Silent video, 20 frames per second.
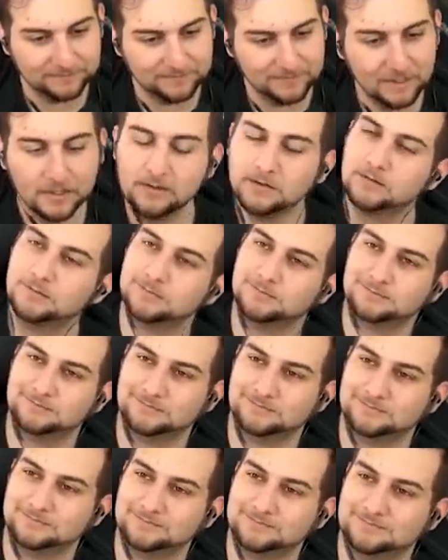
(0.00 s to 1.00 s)

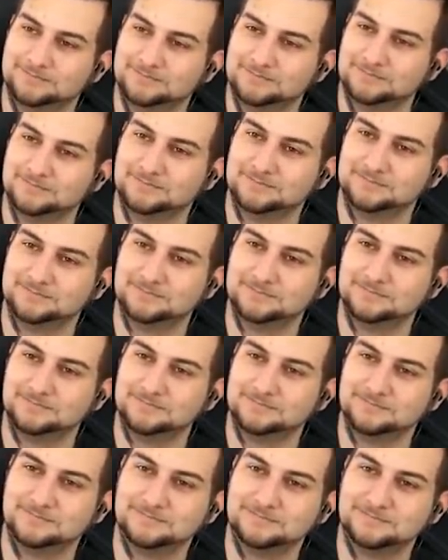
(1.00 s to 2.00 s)

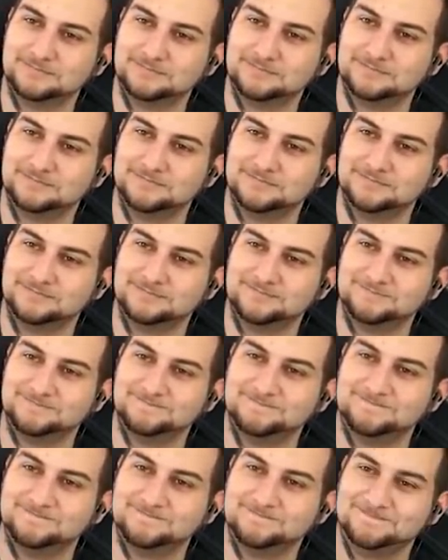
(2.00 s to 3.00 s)

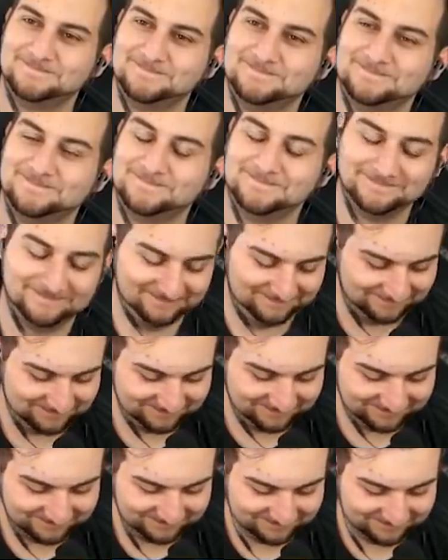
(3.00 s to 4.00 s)

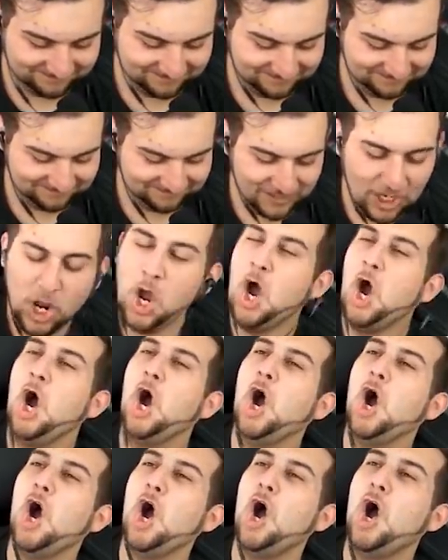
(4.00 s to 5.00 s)

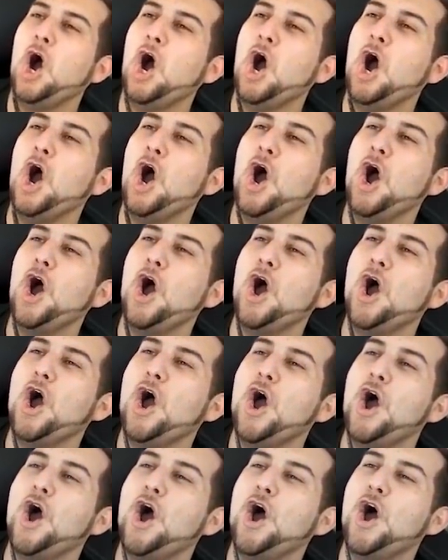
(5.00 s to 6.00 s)

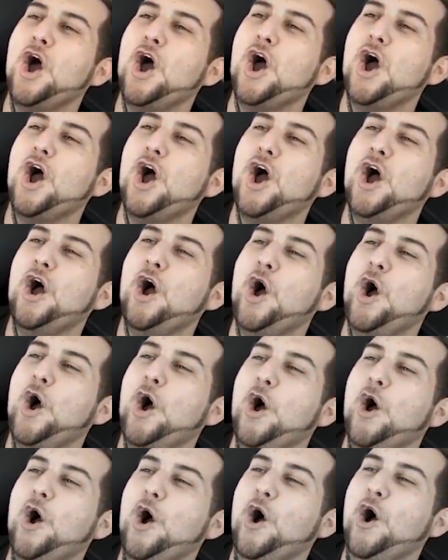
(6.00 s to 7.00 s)

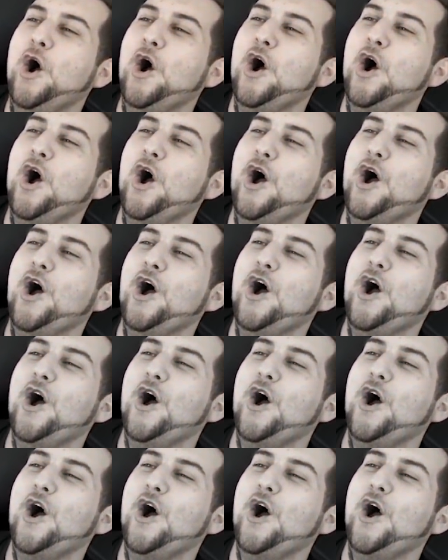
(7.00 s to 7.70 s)
No one is speaking in this clip.